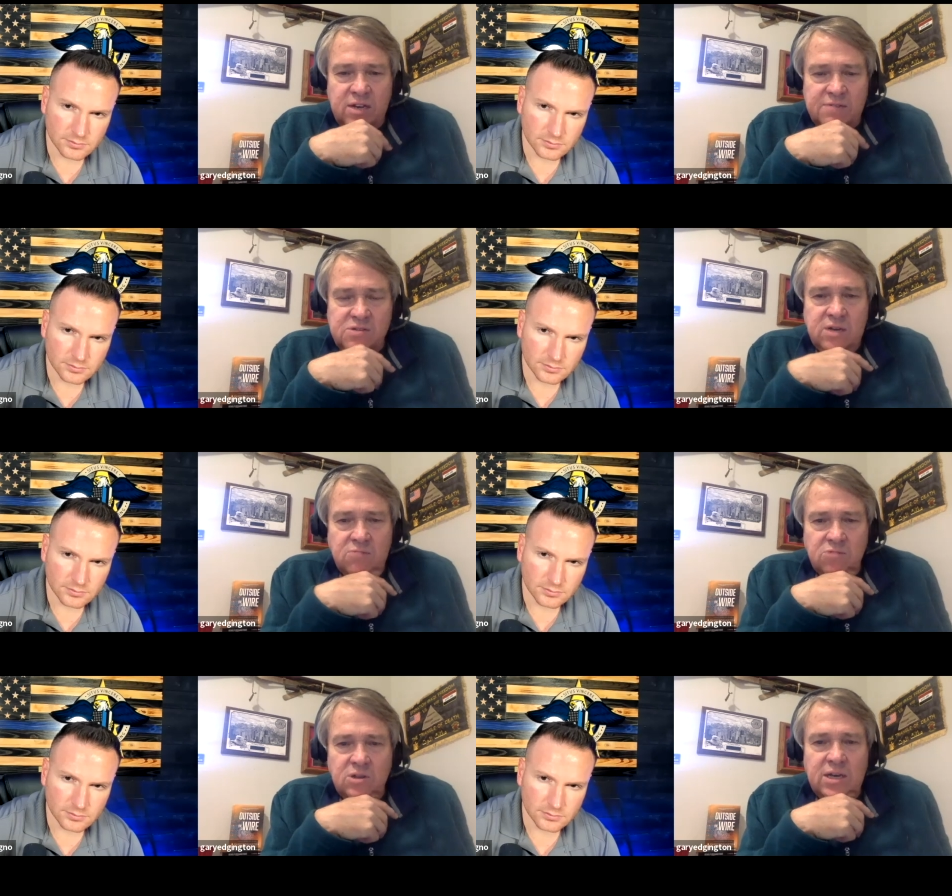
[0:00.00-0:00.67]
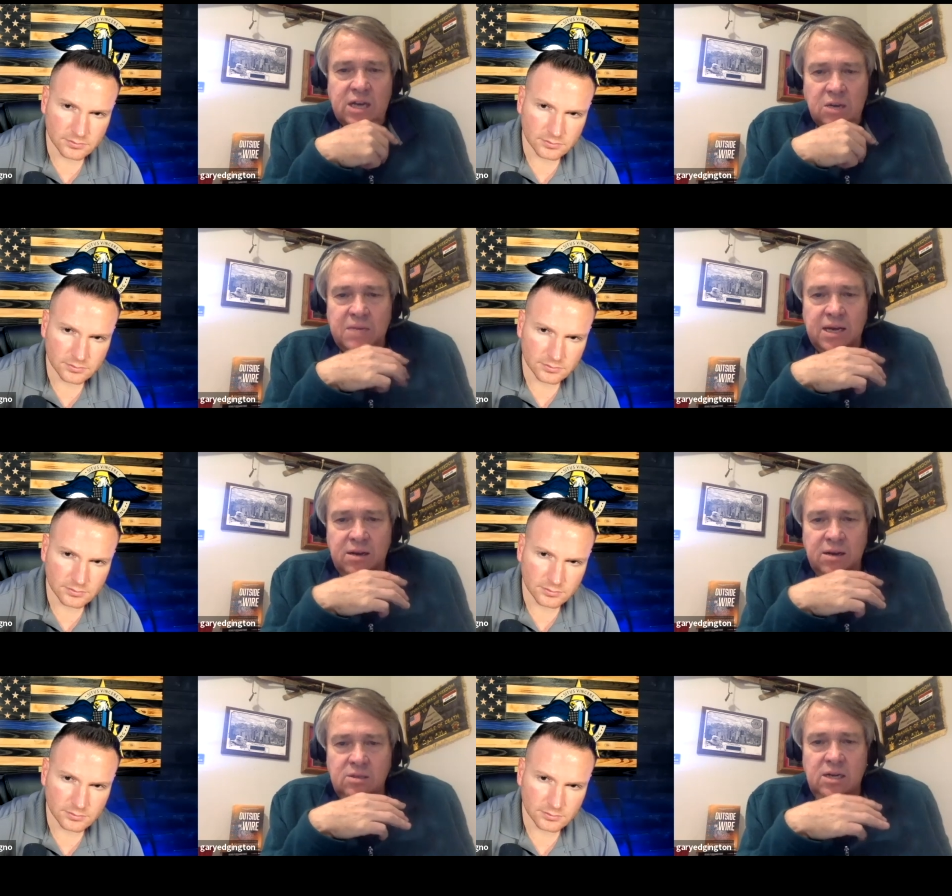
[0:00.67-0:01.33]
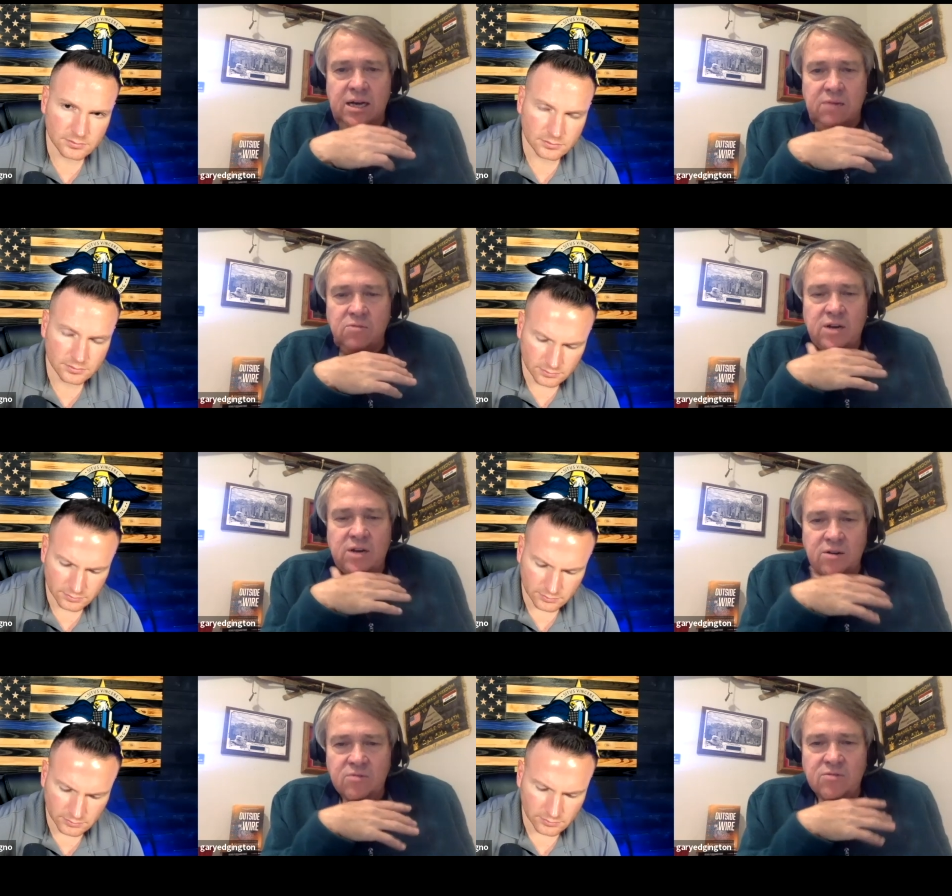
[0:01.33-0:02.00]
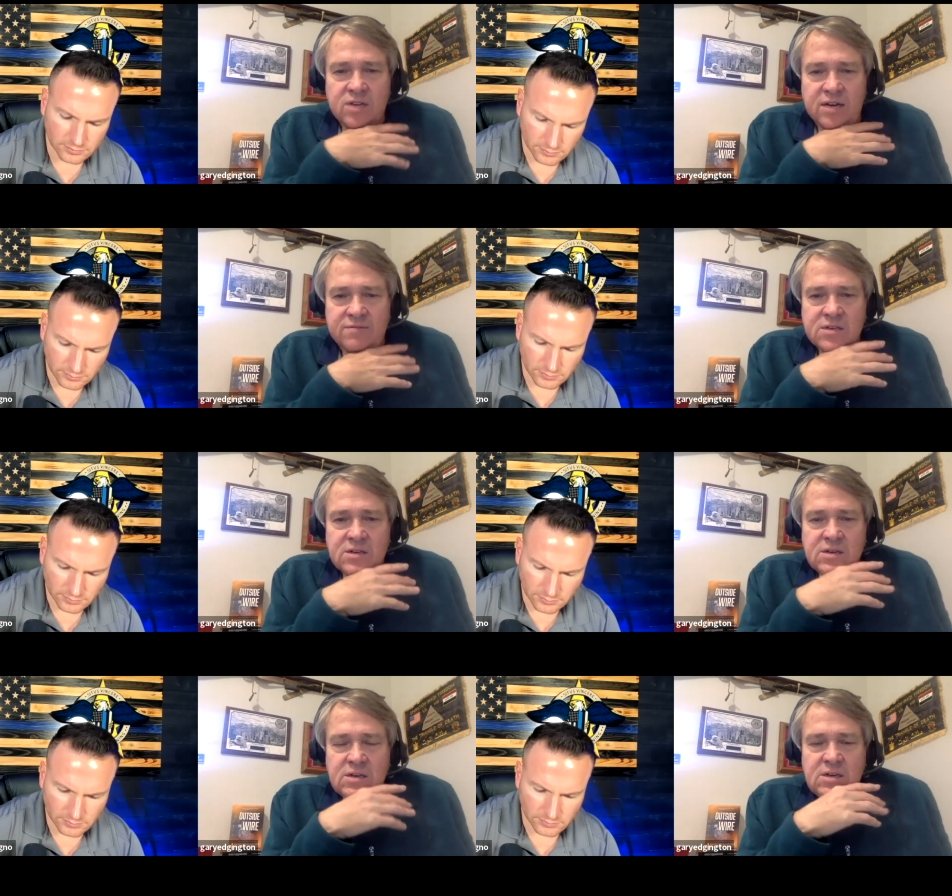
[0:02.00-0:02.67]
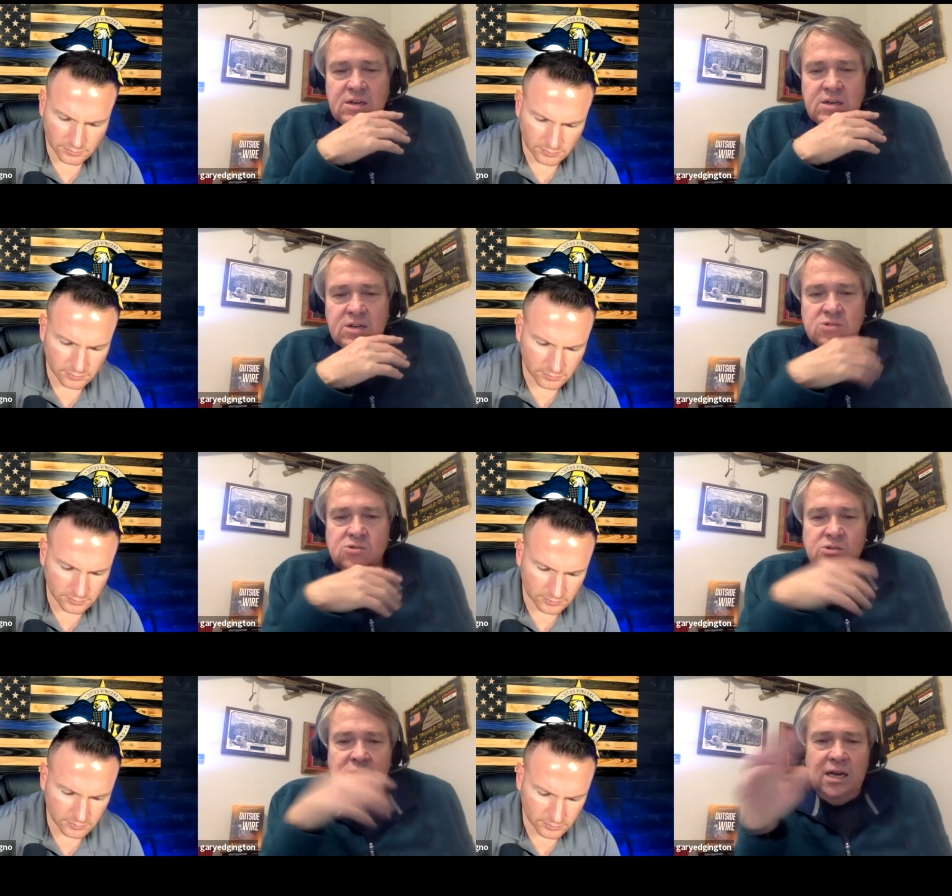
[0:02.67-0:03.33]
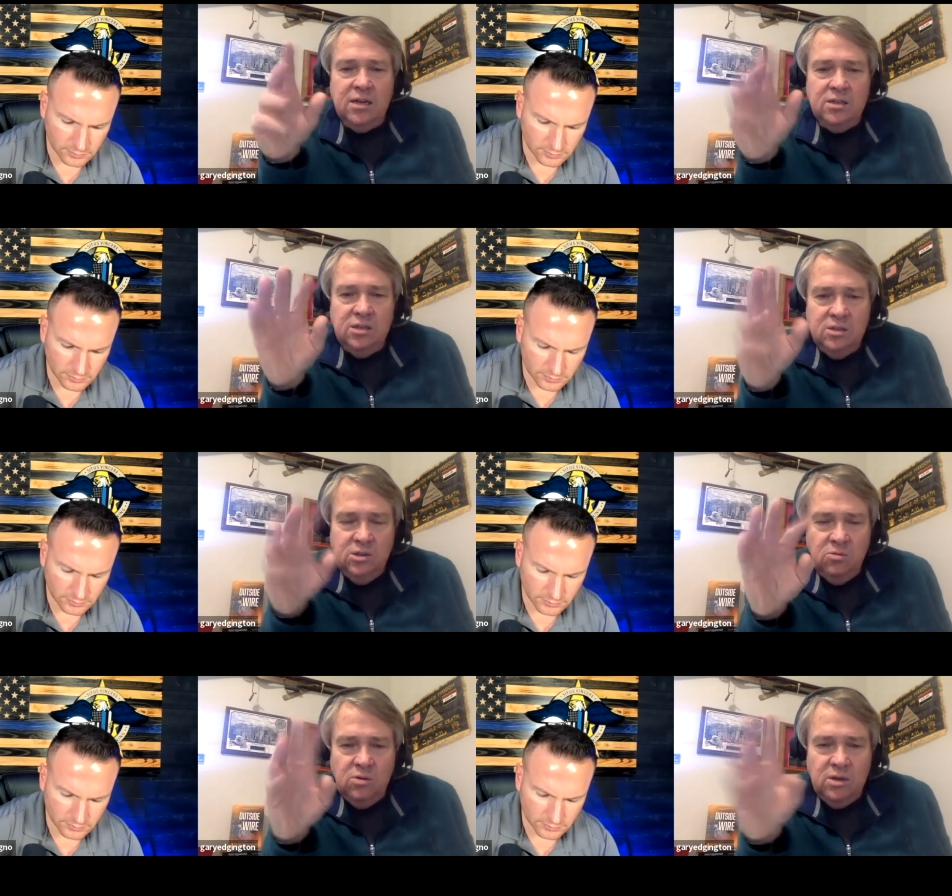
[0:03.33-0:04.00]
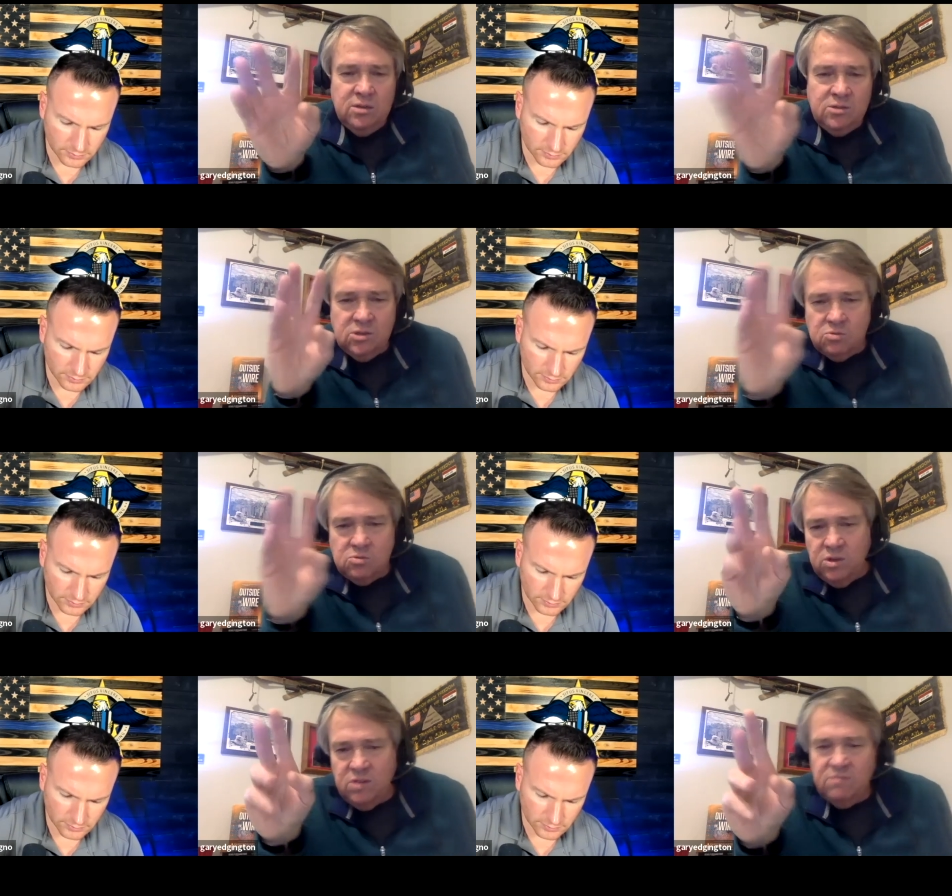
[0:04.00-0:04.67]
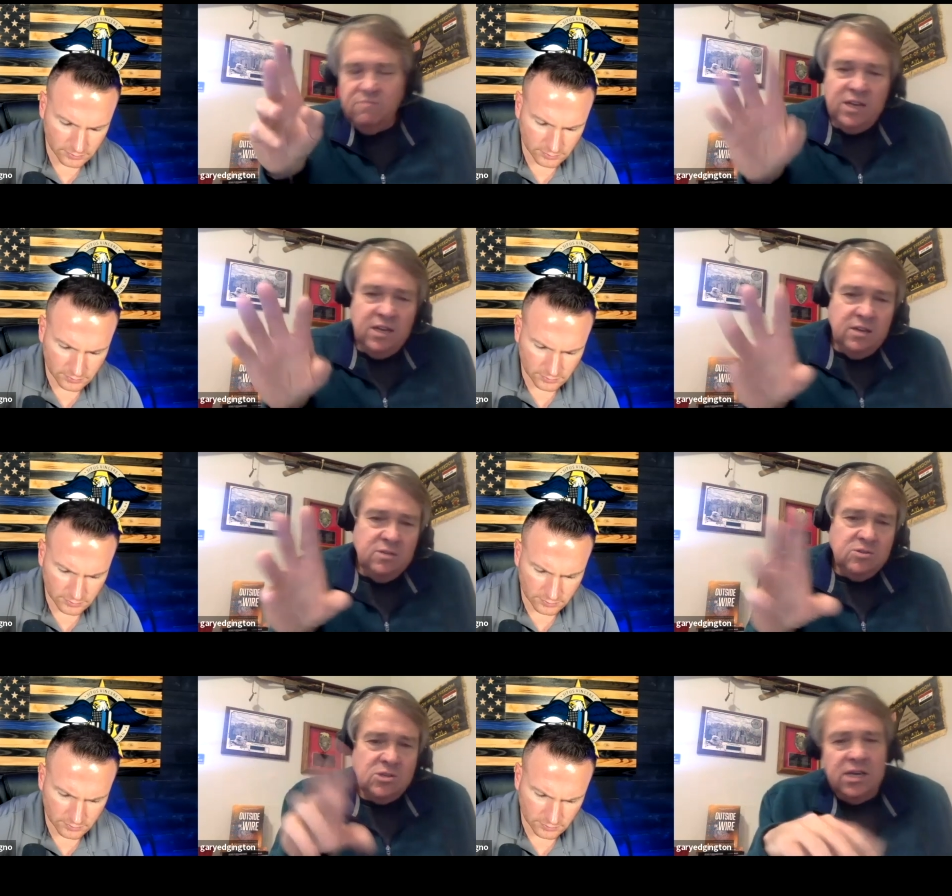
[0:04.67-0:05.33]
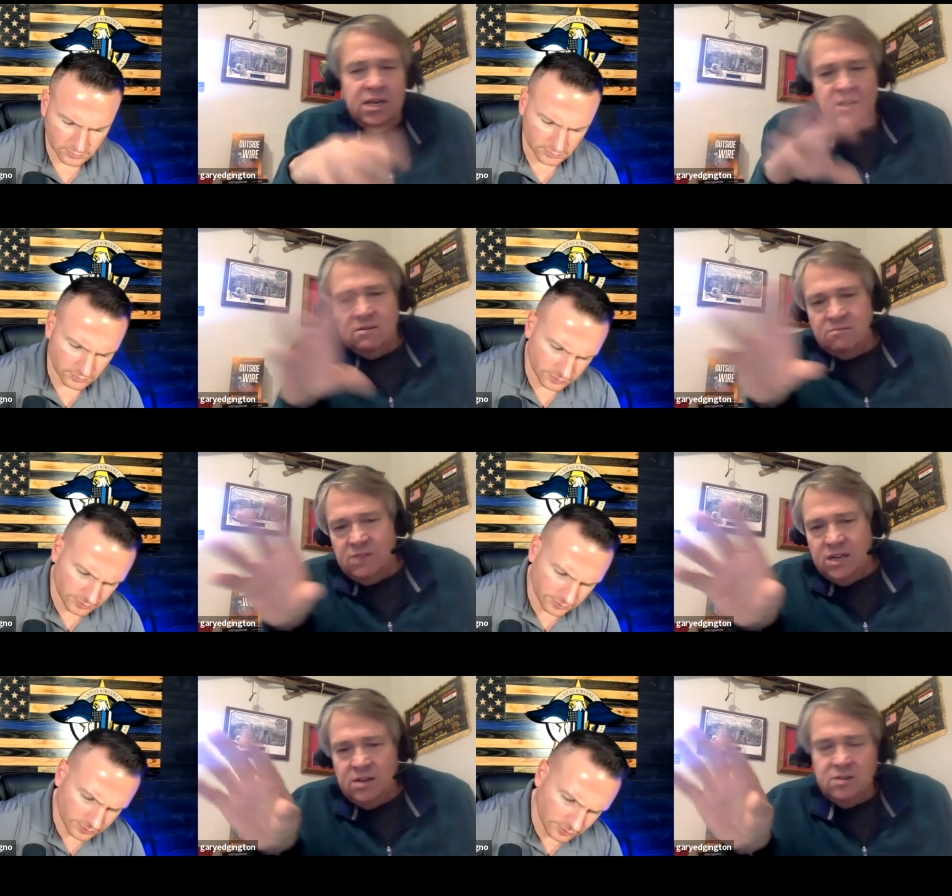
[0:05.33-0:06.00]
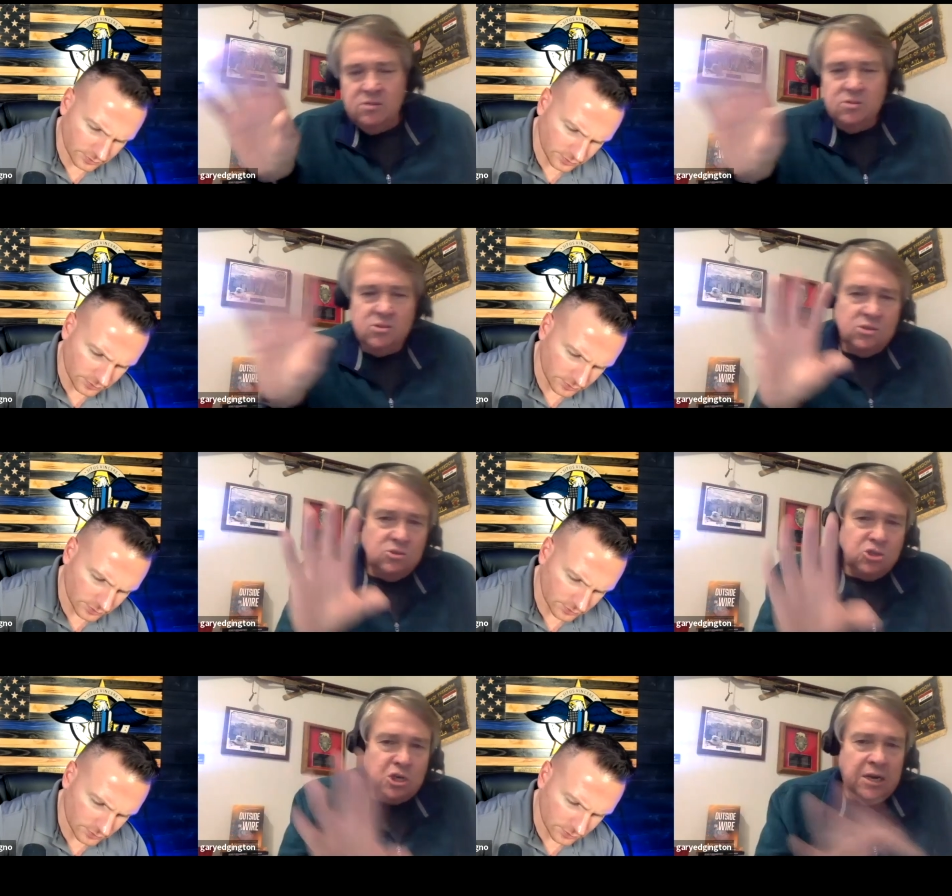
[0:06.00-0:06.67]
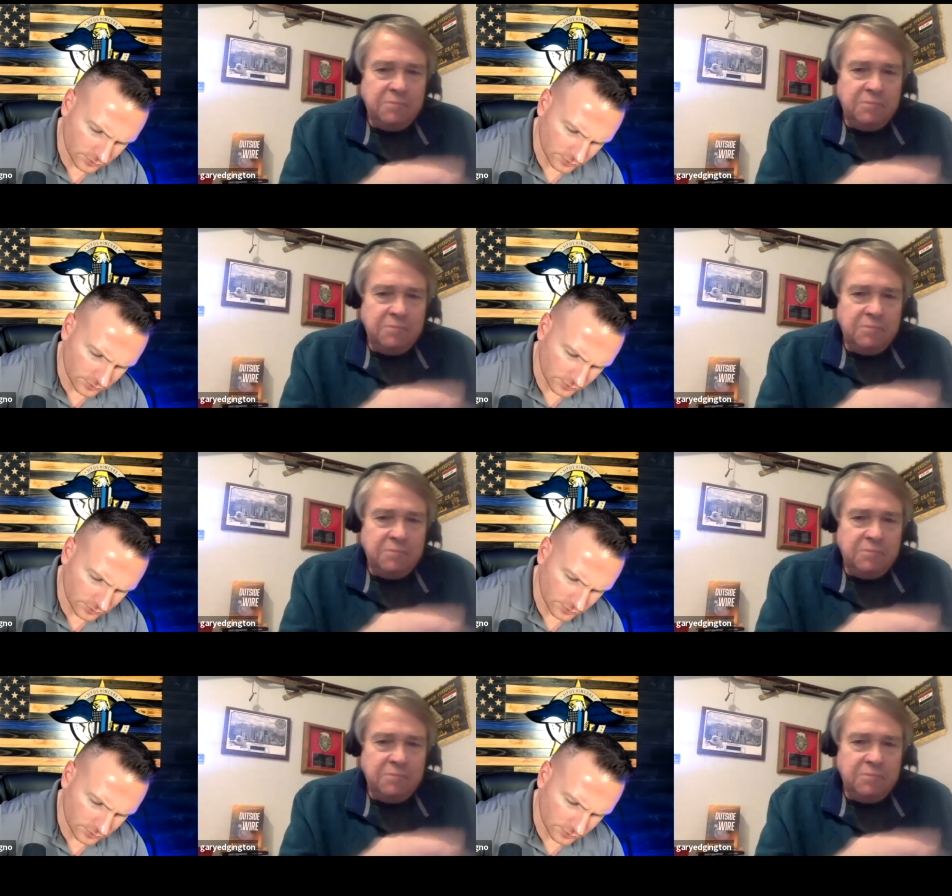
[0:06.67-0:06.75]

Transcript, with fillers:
Speaker 1: So he really helped me out a lot with auto theft because there's a lot of little nuances with VINs and hidden VINs and chop